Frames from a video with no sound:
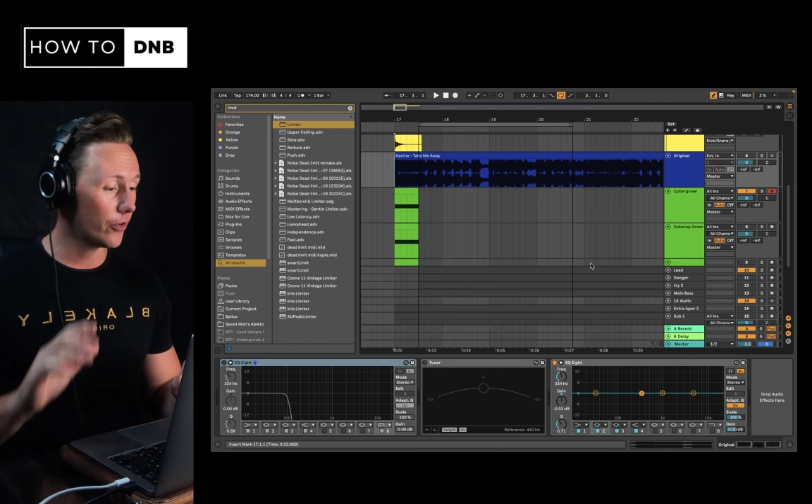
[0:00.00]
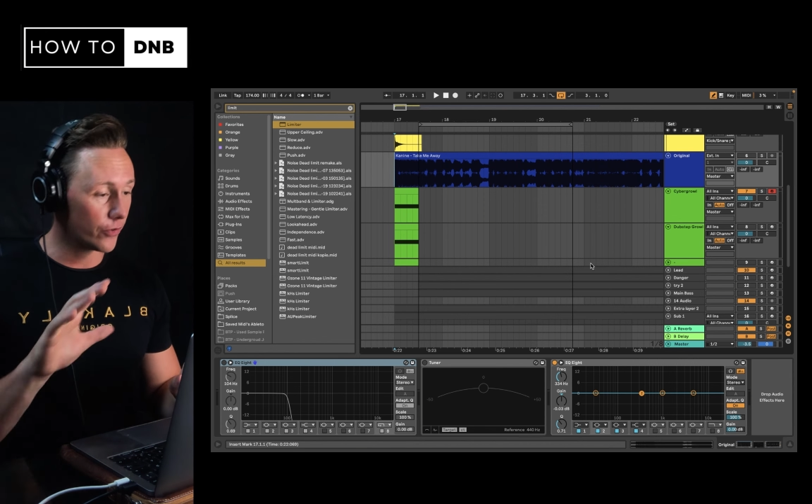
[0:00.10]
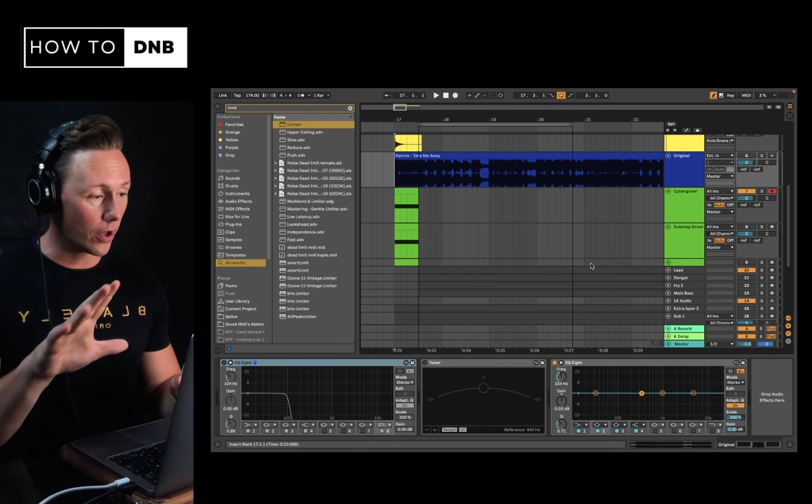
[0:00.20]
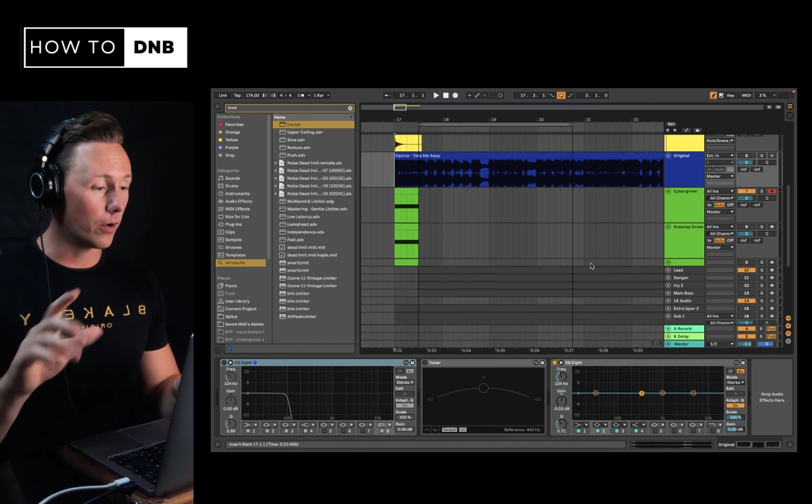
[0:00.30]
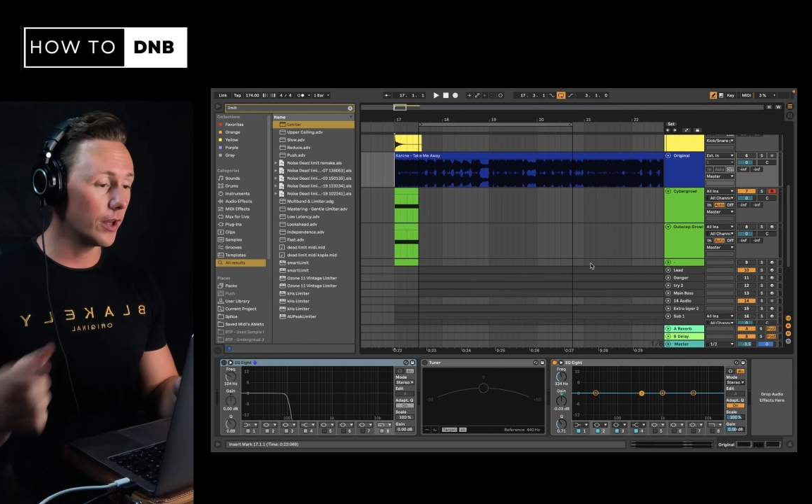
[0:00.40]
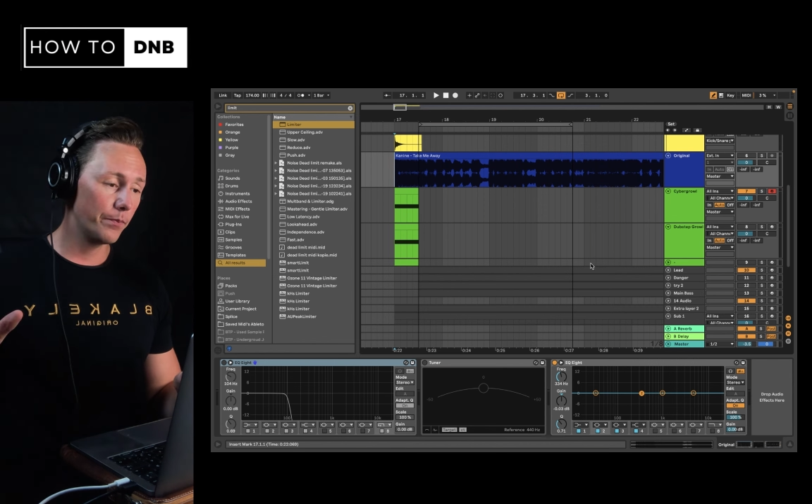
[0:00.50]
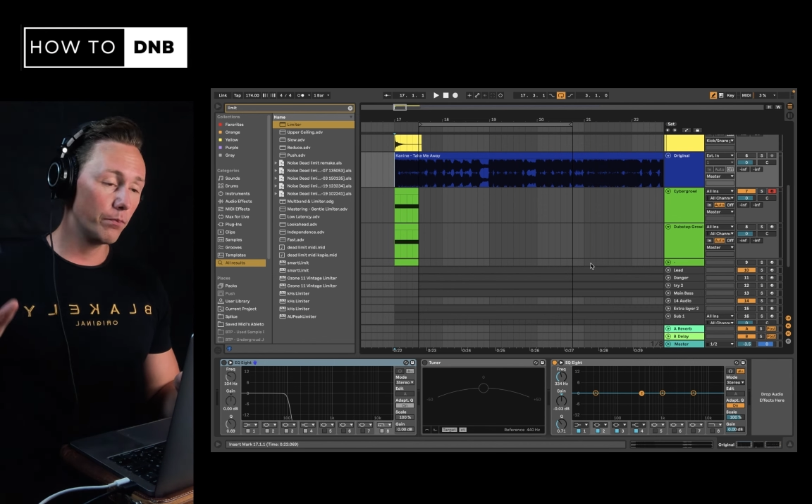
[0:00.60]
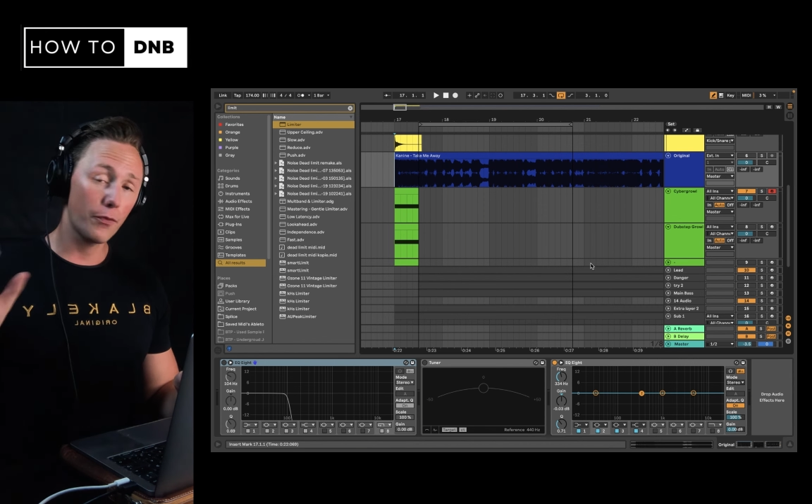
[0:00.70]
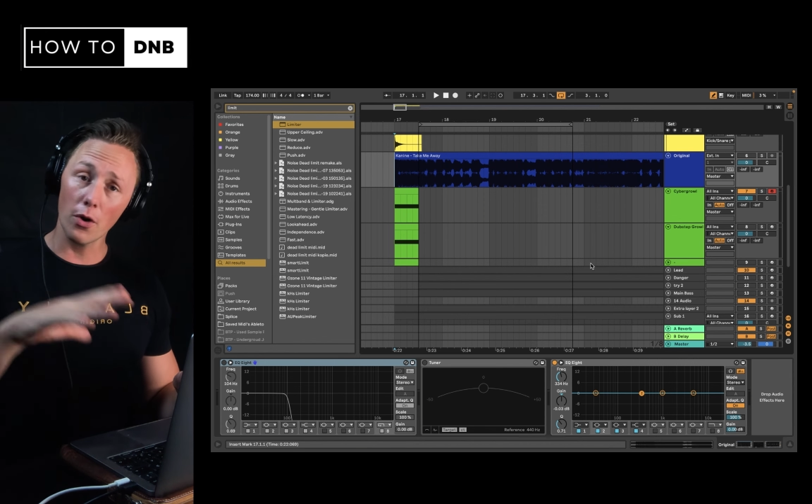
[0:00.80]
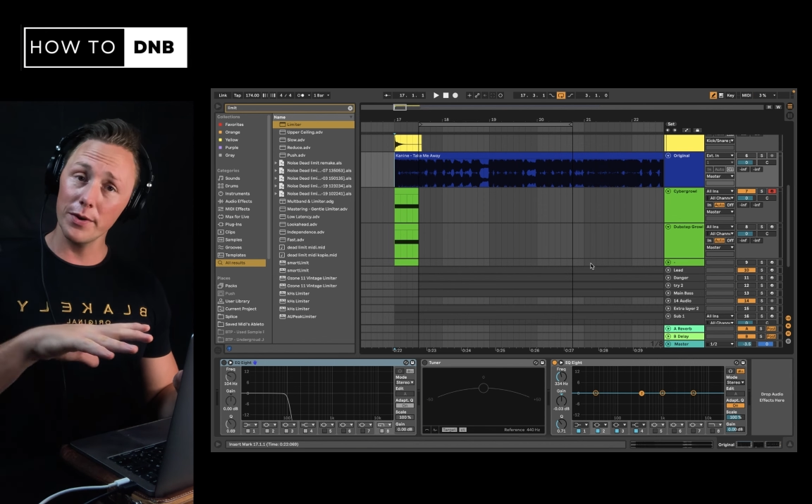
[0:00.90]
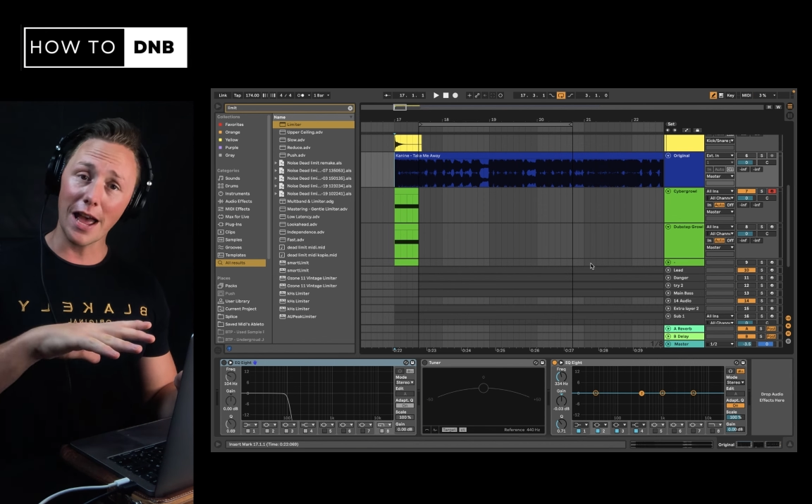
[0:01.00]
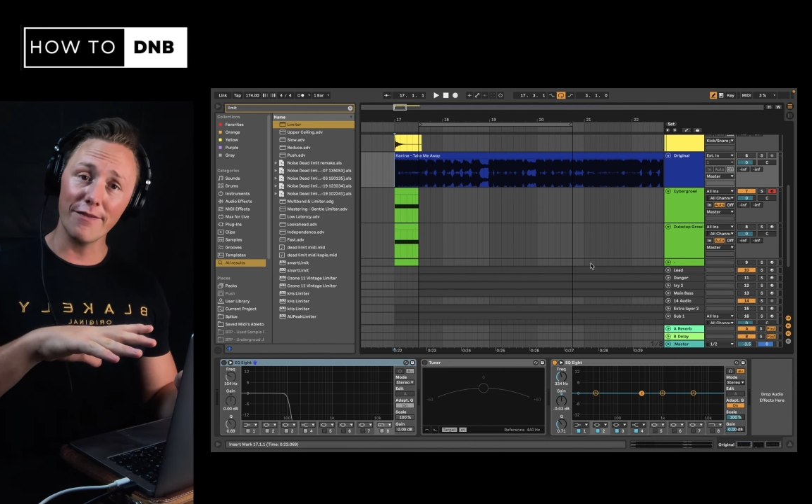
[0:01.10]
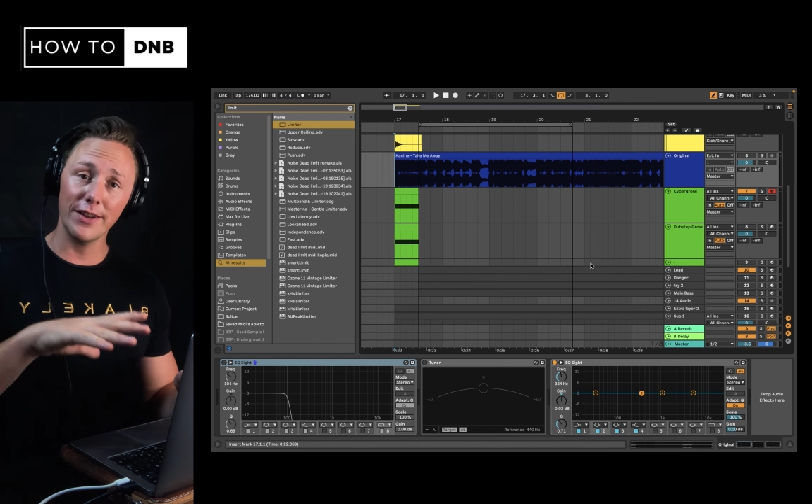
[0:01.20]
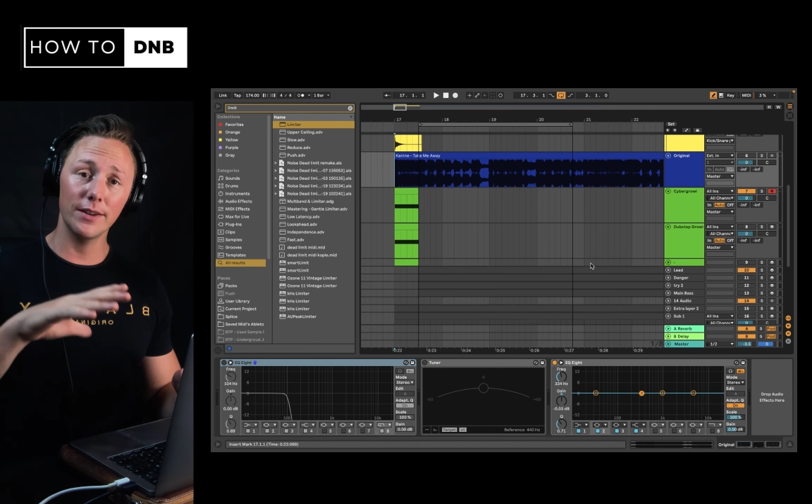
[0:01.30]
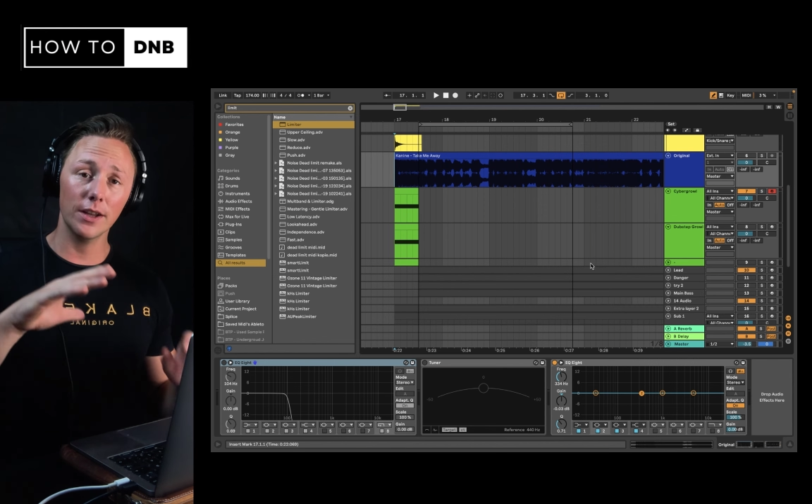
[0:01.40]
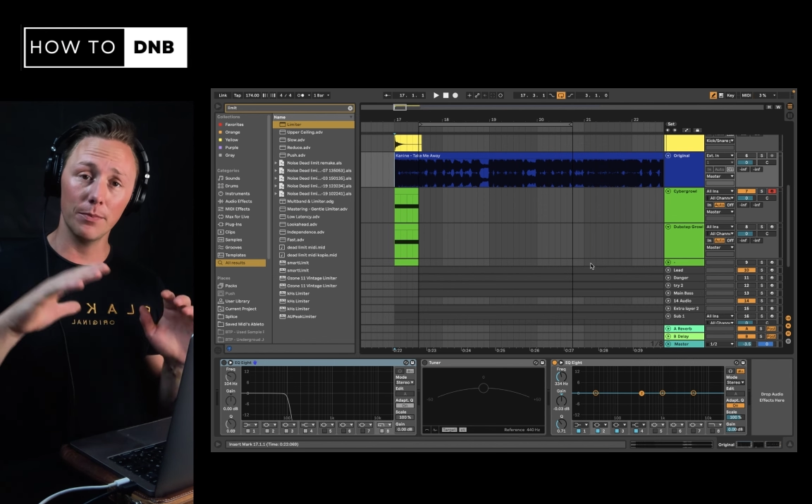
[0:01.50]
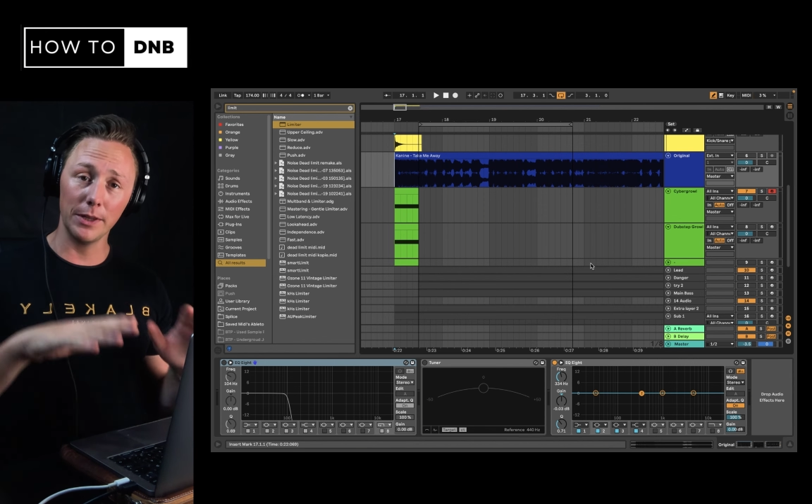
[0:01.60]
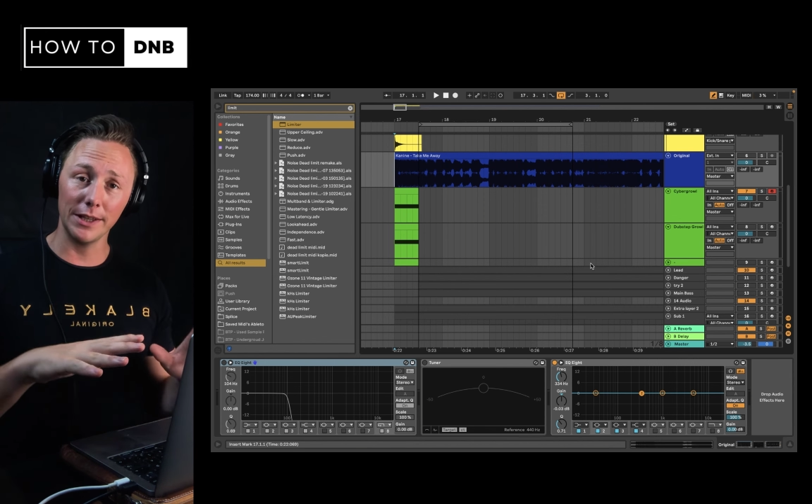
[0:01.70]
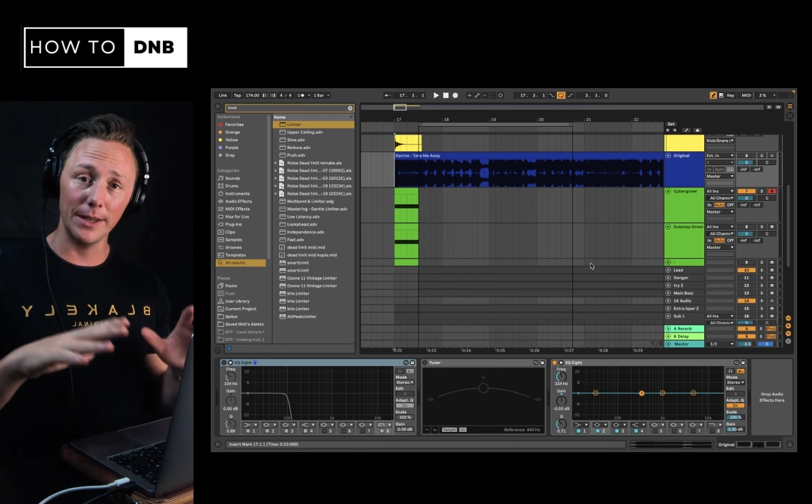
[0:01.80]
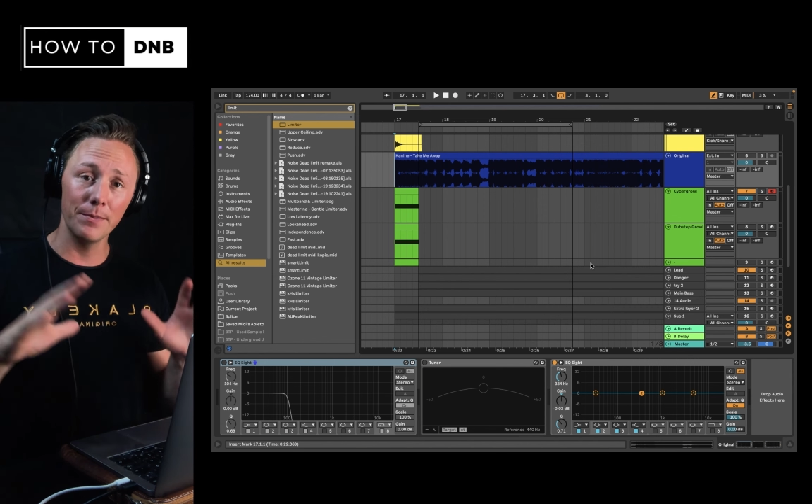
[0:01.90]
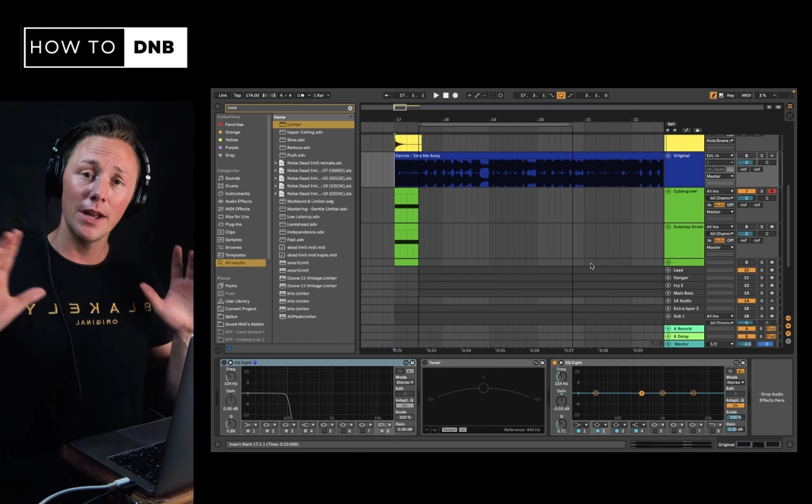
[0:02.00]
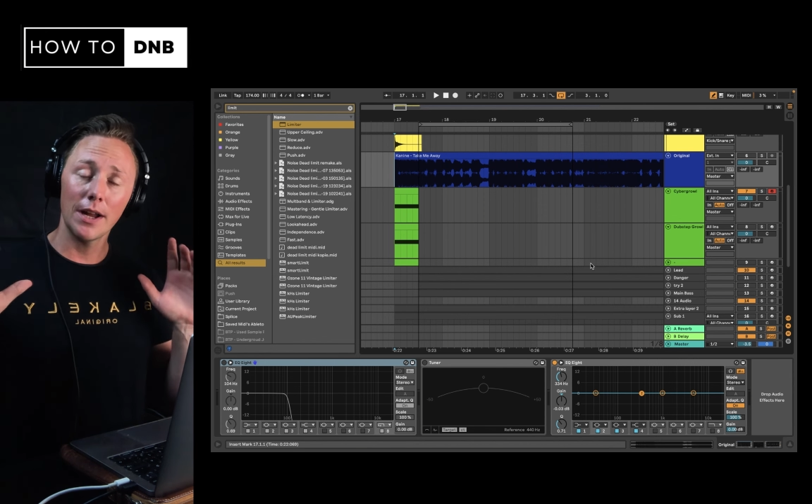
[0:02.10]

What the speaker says: So before we dive in completely,